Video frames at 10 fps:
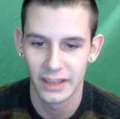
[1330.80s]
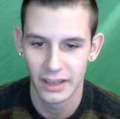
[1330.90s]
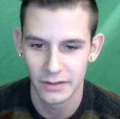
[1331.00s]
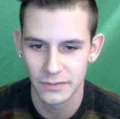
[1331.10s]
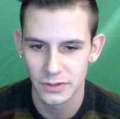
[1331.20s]

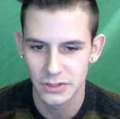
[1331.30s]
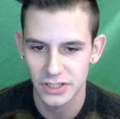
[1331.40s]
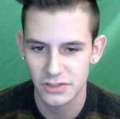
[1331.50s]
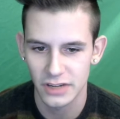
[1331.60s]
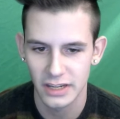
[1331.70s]
and if you're
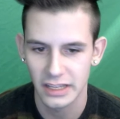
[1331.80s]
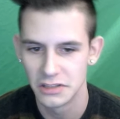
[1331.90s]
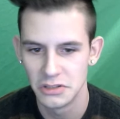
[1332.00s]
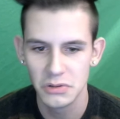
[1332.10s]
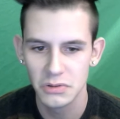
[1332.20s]
just trying to get
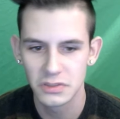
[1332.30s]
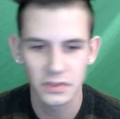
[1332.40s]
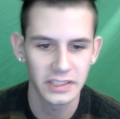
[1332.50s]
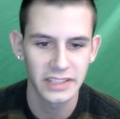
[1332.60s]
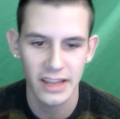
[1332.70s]
nudes
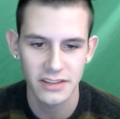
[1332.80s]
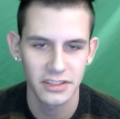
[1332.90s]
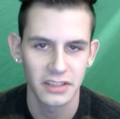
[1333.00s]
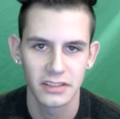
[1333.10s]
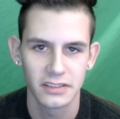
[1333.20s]
or
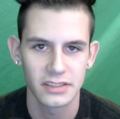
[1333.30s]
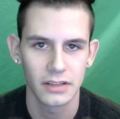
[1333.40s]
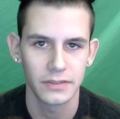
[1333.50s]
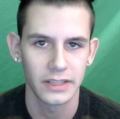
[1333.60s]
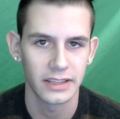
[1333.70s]
attention and
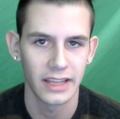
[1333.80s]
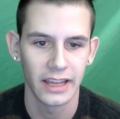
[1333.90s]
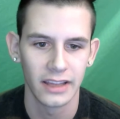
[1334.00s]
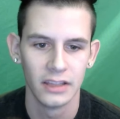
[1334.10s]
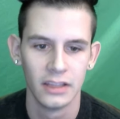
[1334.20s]
stuff like
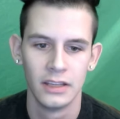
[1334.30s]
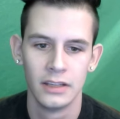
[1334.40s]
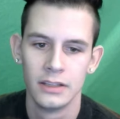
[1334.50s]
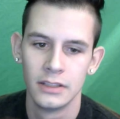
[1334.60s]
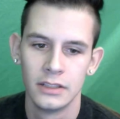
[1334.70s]
that,
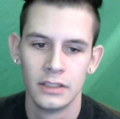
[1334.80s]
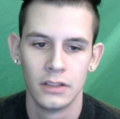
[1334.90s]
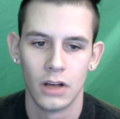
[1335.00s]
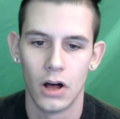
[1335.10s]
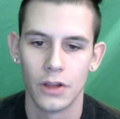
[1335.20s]

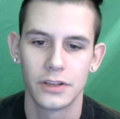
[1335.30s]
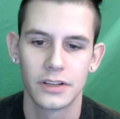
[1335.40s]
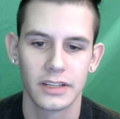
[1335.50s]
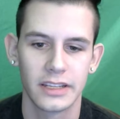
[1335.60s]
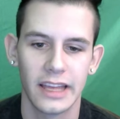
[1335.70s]
all you're
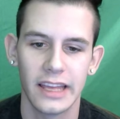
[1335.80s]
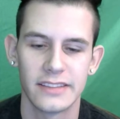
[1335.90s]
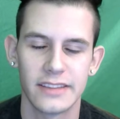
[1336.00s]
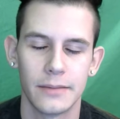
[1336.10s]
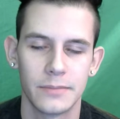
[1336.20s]
going to get
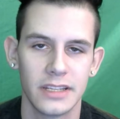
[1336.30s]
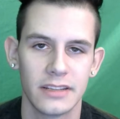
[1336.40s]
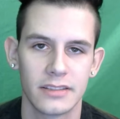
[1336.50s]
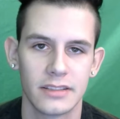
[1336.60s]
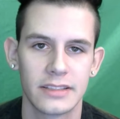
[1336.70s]
is
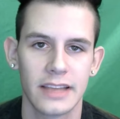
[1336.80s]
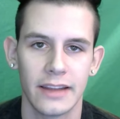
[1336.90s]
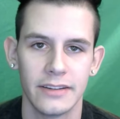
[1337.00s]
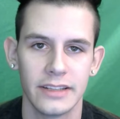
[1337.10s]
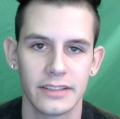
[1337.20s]
emptiness and
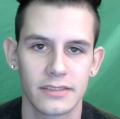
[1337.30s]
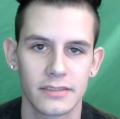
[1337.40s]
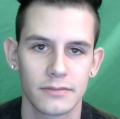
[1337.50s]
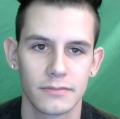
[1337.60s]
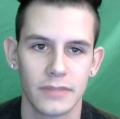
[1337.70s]
sadness.